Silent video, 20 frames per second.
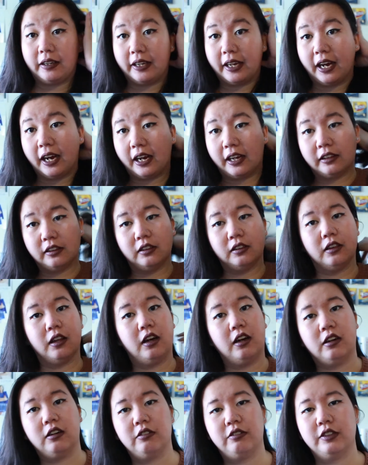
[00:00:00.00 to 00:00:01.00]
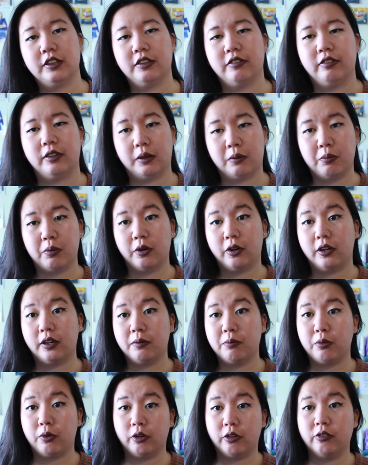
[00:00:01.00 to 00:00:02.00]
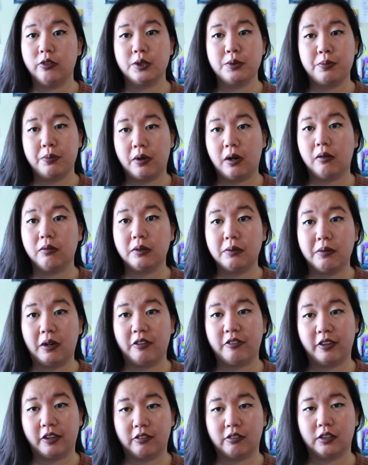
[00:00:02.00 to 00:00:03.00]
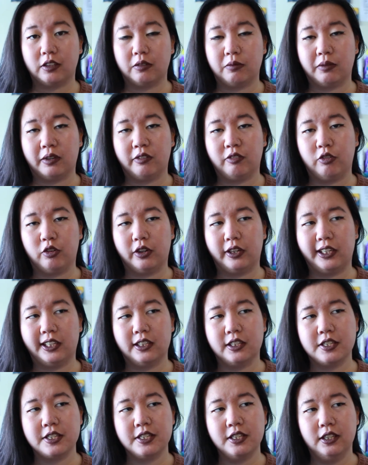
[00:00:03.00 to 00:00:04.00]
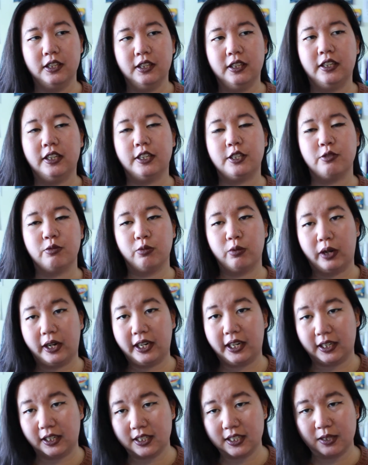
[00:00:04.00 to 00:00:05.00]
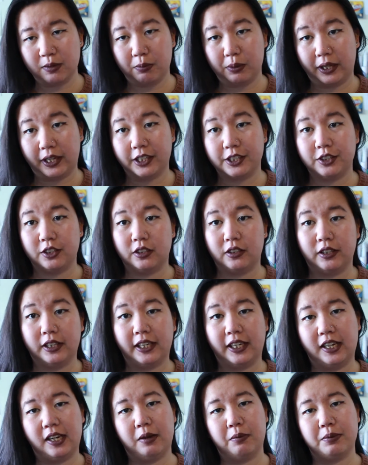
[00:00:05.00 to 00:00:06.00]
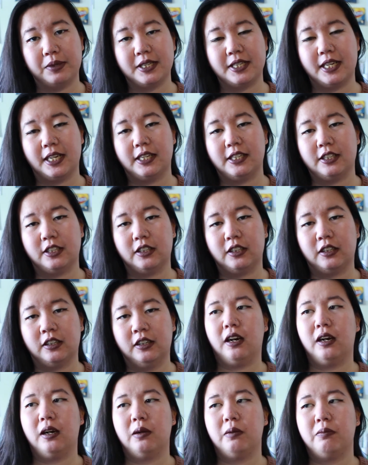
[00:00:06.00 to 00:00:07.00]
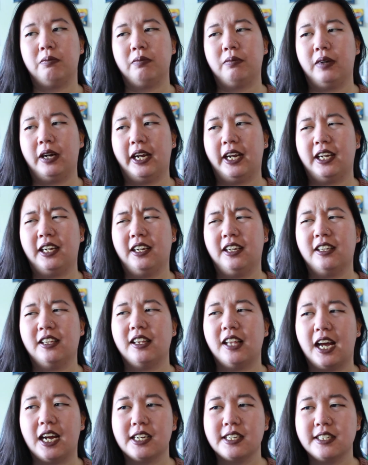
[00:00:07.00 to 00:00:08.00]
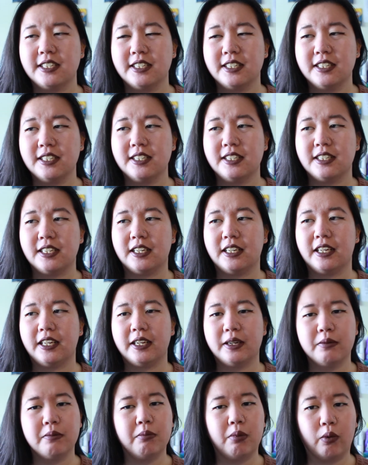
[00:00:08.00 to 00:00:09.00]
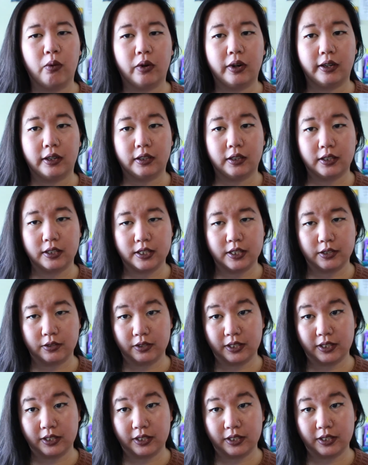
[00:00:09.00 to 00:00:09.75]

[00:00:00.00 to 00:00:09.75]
yeah, I loved living in Porter. Porter was probably my favorite of my 4 years. It's right next to Blanchard, the campus center. I had classes in Porter, so